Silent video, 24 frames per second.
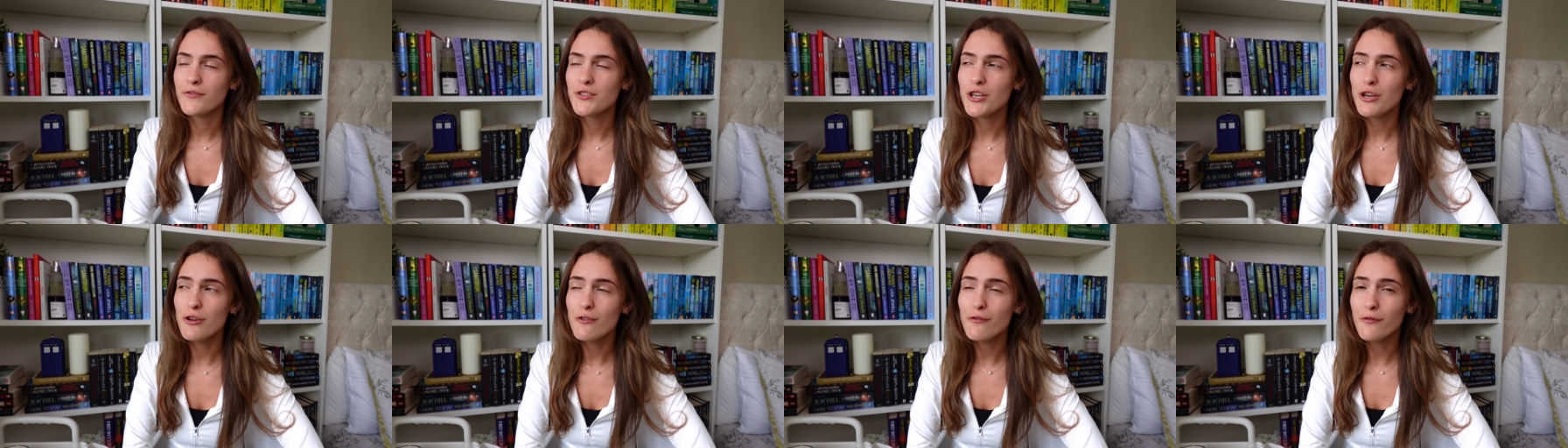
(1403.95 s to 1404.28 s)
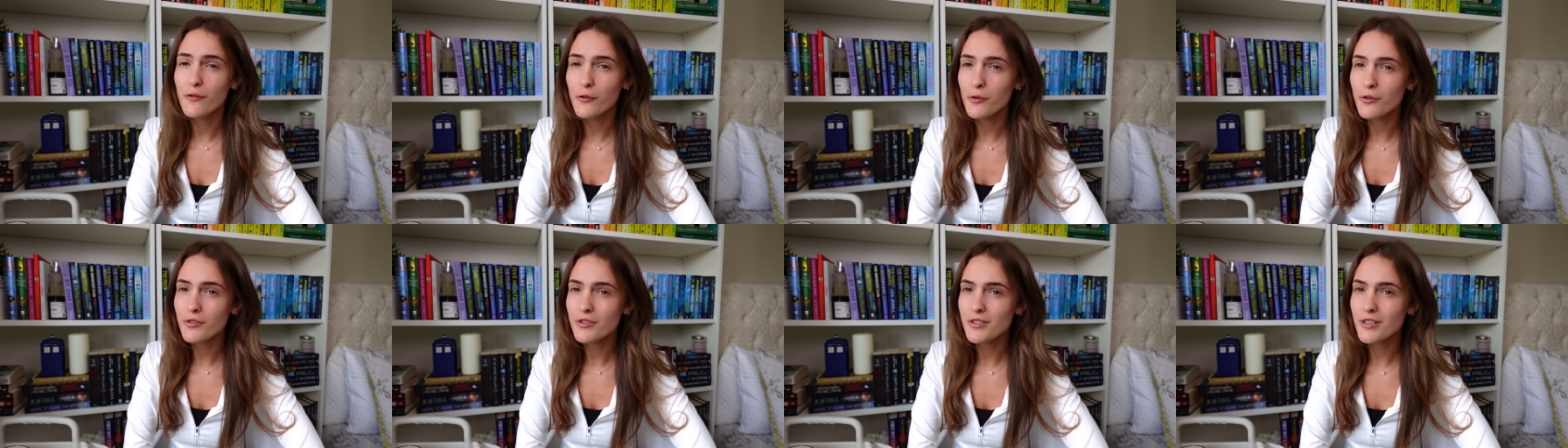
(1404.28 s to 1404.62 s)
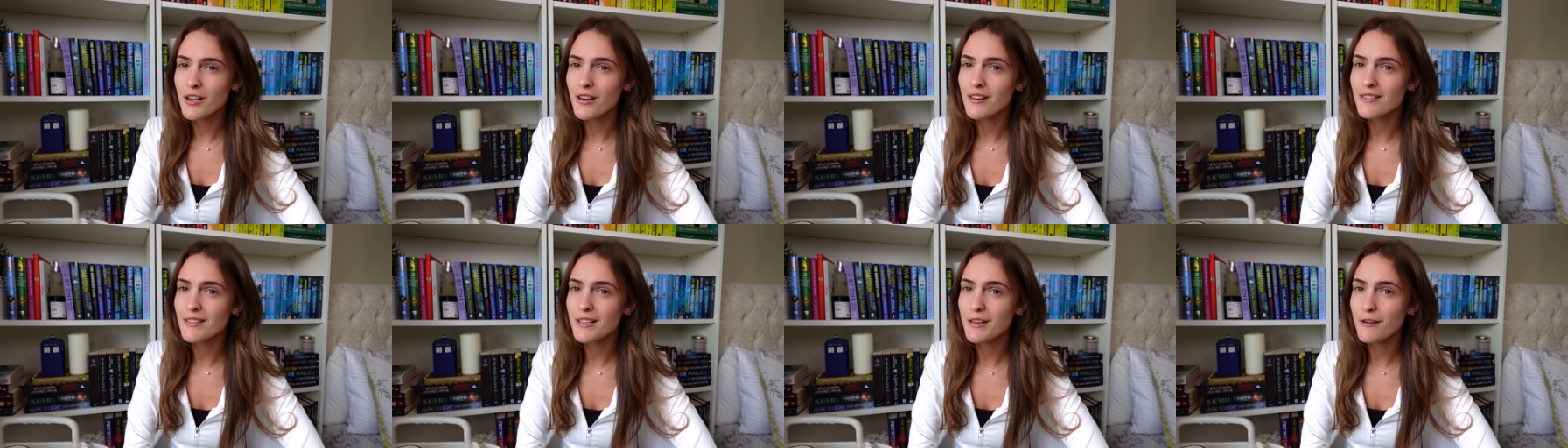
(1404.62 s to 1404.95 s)
two four
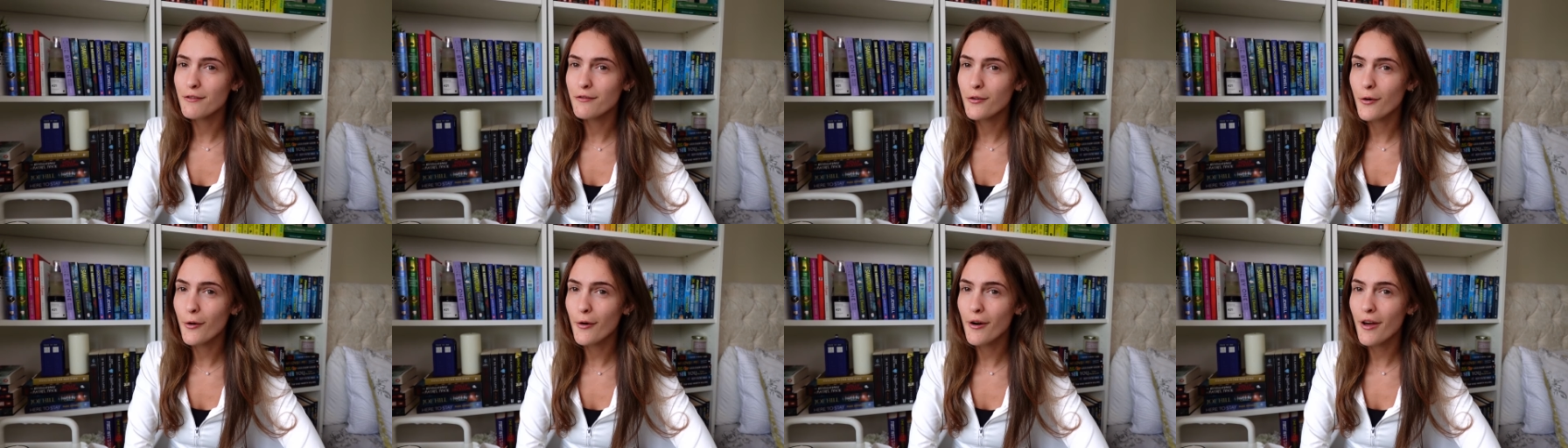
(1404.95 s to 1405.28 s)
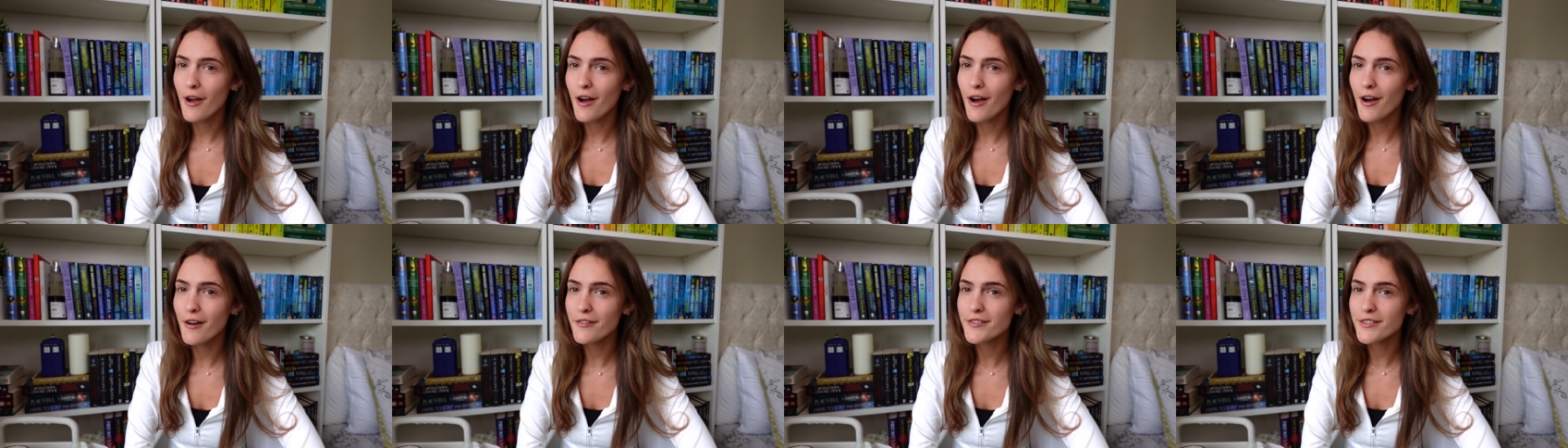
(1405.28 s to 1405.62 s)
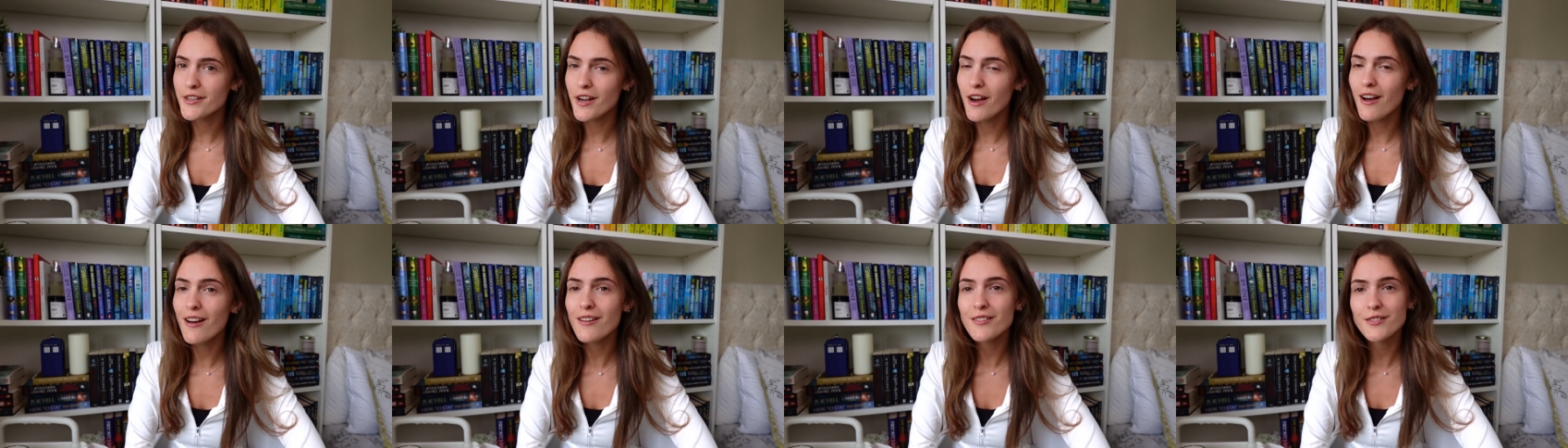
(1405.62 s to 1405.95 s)
stars and a four and a half
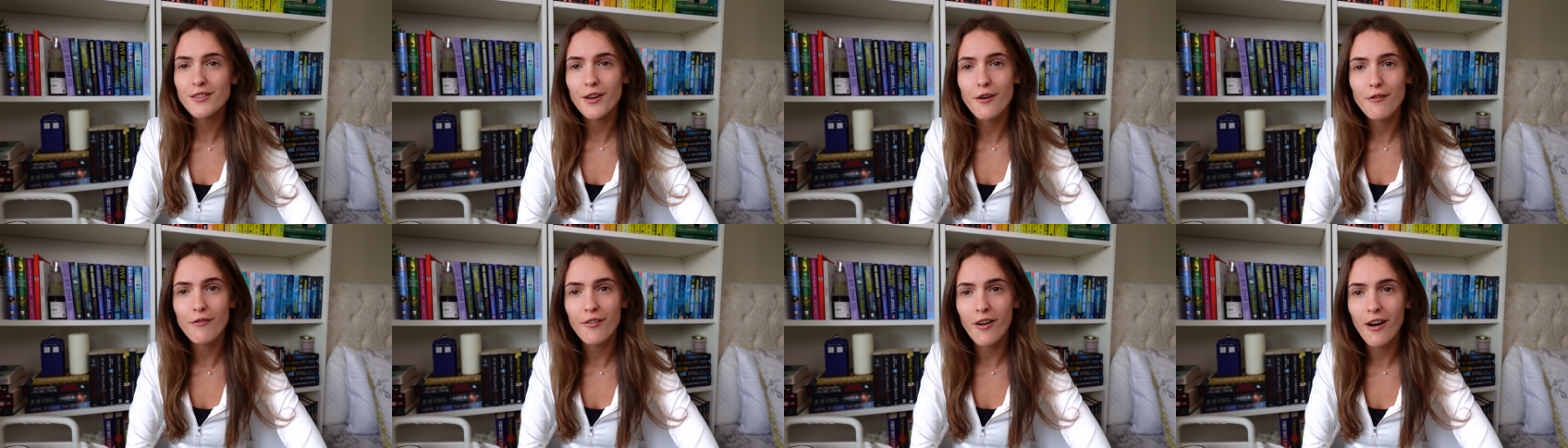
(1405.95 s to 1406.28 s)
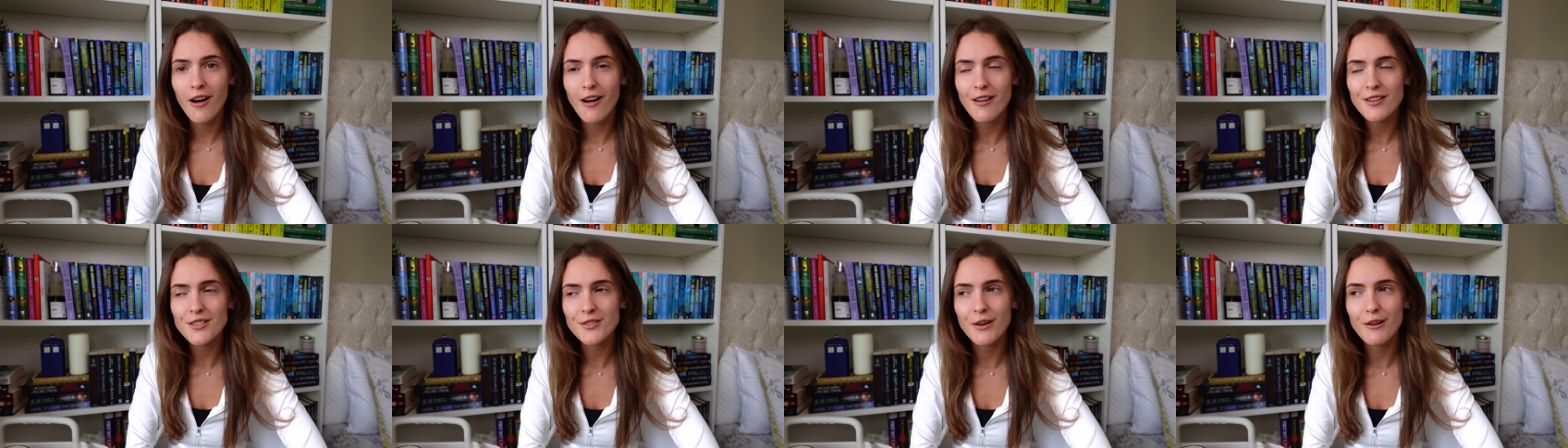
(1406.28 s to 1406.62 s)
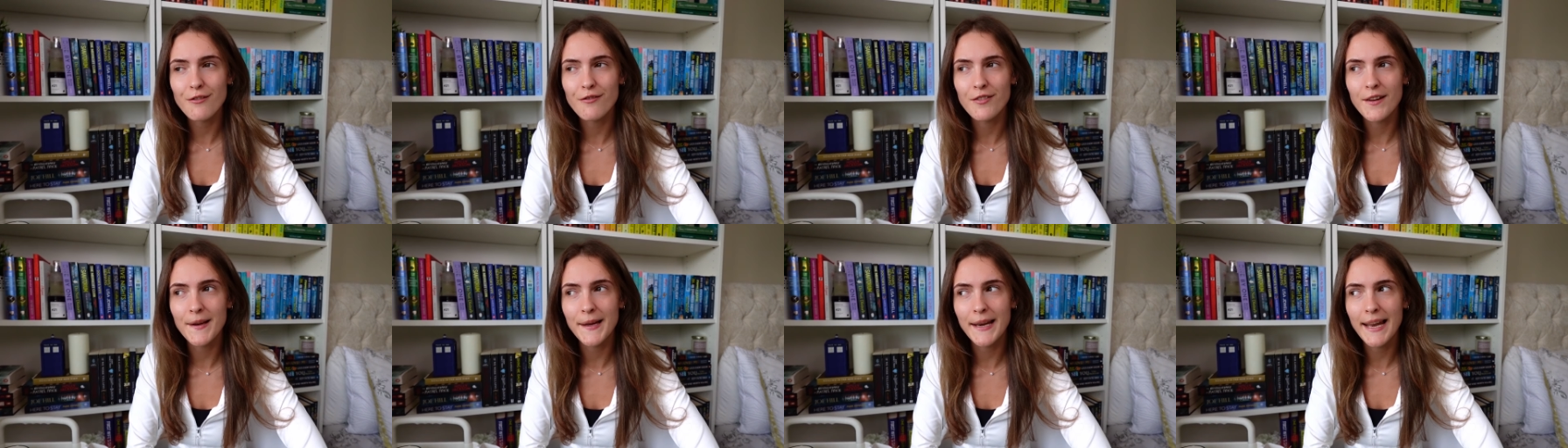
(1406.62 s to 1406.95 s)
star so far so
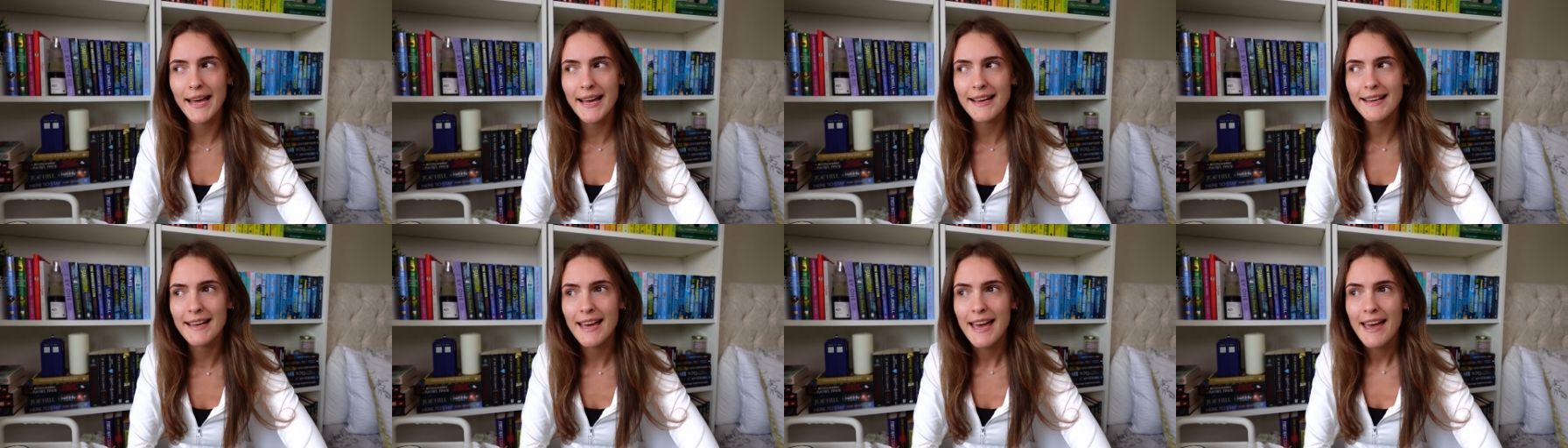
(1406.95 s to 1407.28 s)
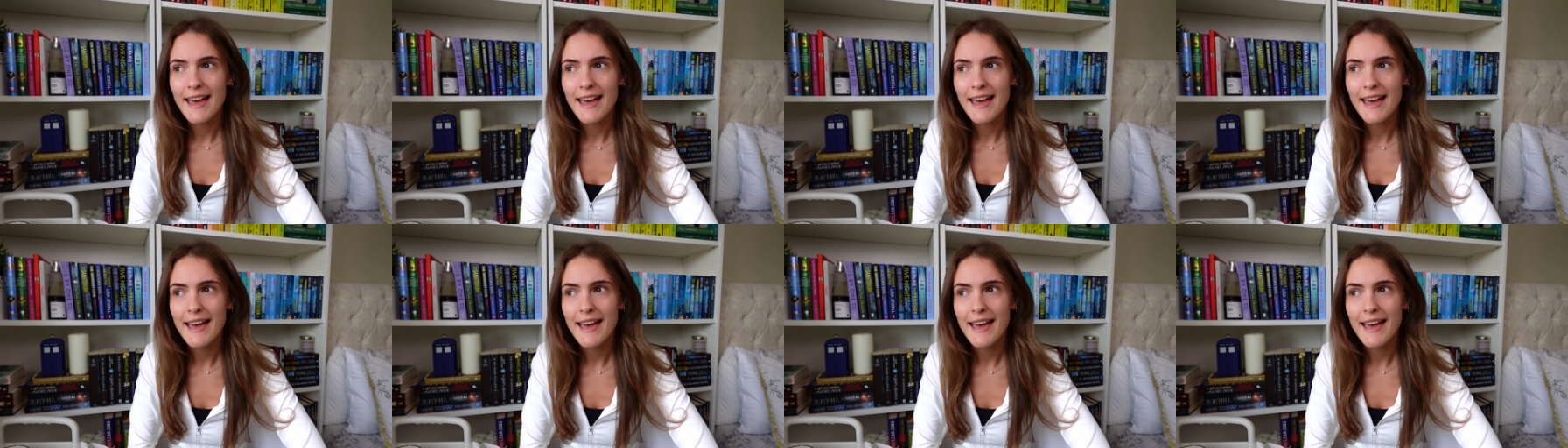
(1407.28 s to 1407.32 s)
I feel like